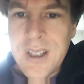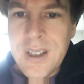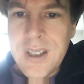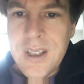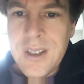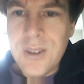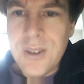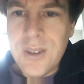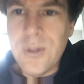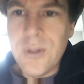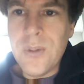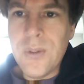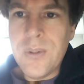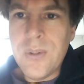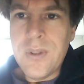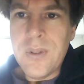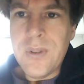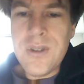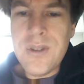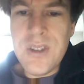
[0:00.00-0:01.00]
You'll
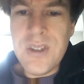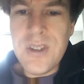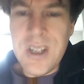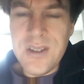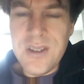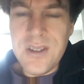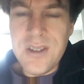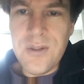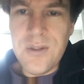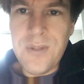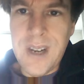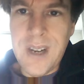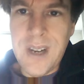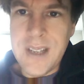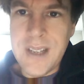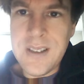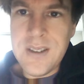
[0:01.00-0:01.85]
suggest to fight.